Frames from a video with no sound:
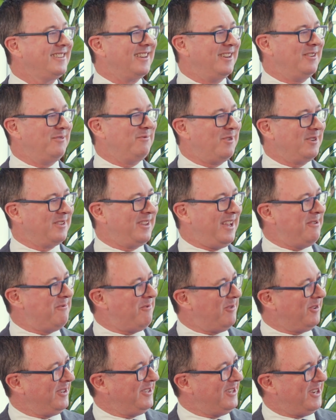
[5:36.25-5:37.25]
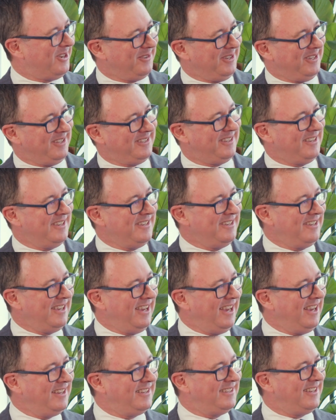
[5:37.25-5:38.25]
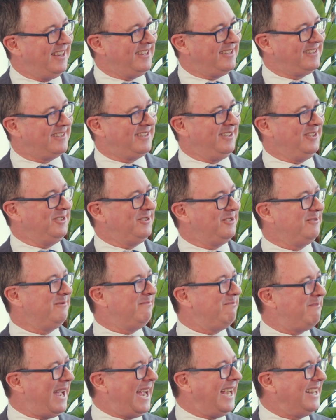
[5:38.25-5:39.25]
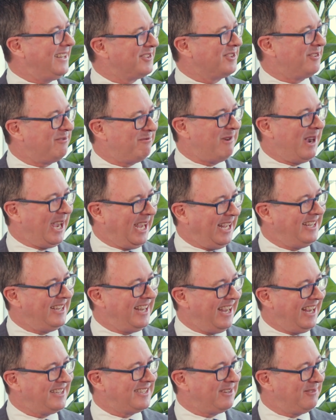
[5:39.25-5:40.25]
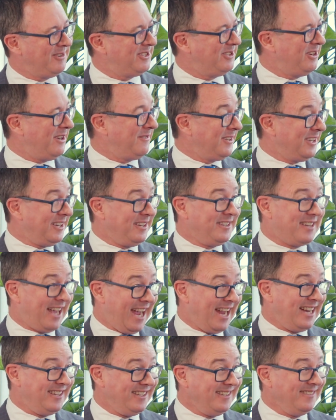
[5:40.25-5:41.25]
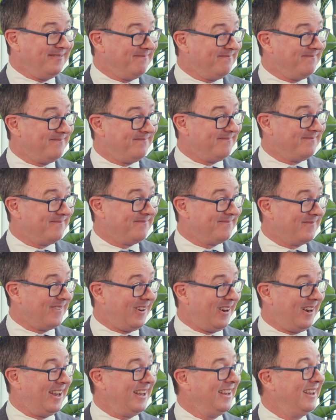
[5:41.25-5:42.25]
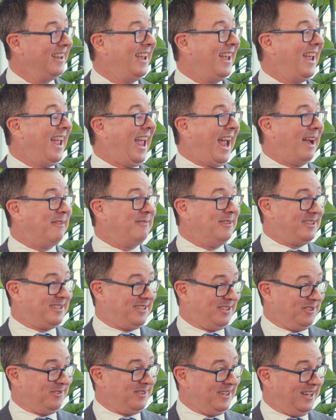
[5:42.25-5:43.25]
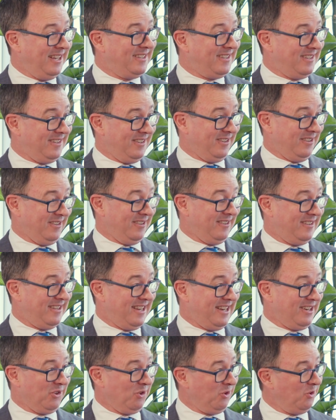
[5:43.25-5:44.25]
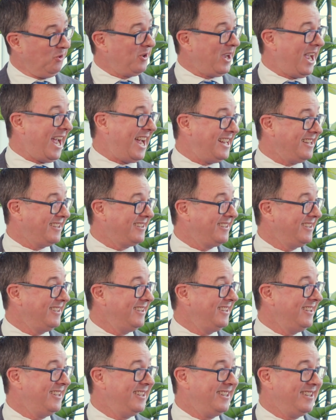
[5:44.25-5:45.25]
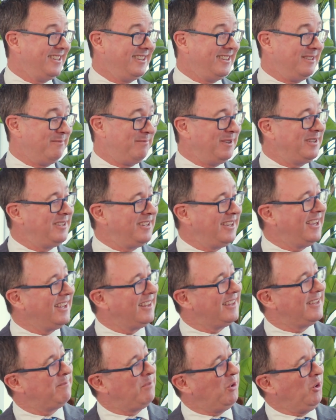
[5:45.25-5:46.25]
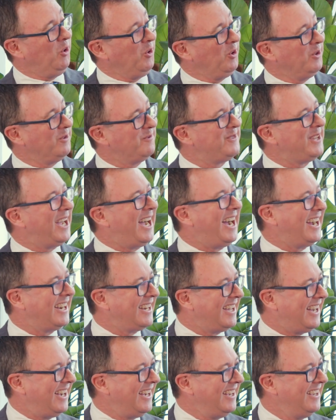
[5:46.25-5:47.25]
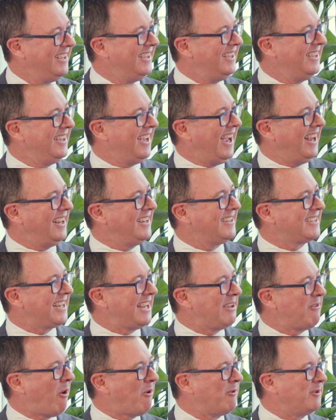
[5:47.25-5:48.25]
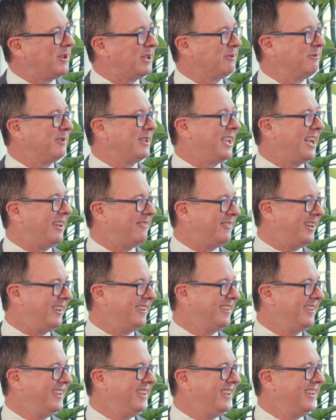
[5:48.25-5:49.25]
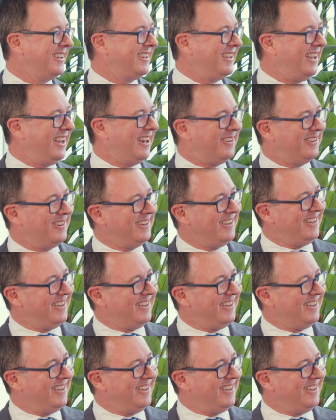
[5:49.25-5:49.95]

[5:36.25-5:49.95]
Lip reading: So what they want to know is there still bad software in there? So we still have to contain it, right? And we still need to then look at the particular pool of data and see what we can recover. Now,